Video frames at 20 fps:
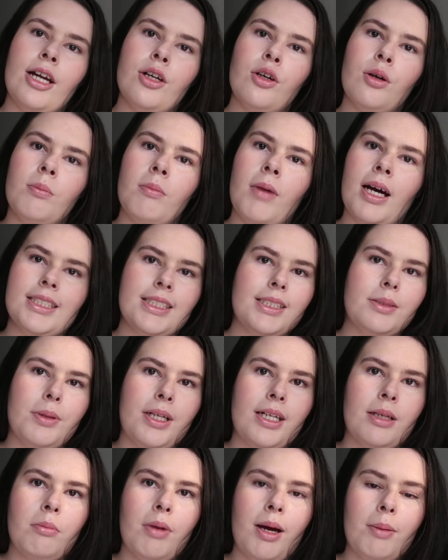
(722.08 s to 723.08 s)
I don't mind
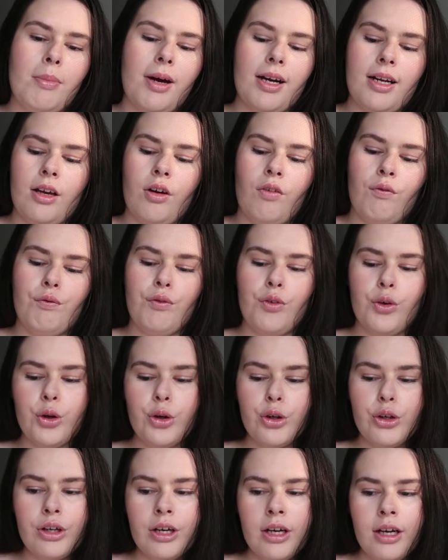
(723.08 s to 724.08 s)
spending my money on
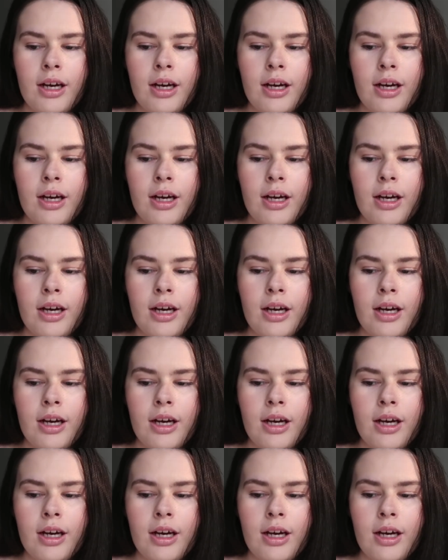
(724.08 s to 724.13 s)
food.